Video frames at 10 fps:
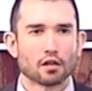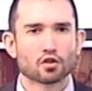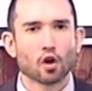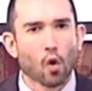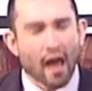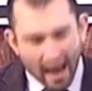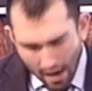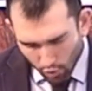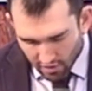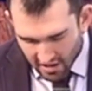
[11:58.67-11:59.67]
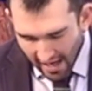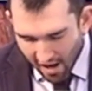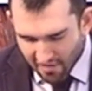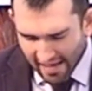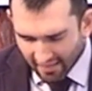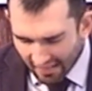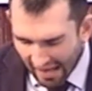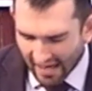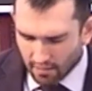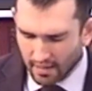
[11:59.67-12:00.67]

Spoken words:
So how dare they lie to me